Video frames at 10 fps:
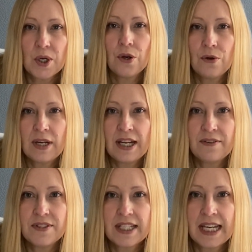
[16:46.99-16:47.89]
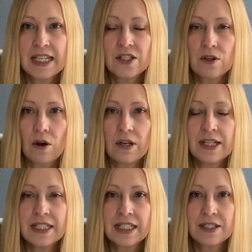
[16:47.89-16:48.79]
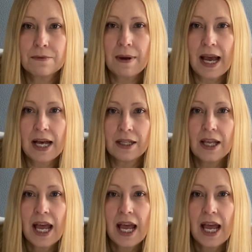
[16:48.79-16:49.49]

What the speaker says: who lives in Scotland as well.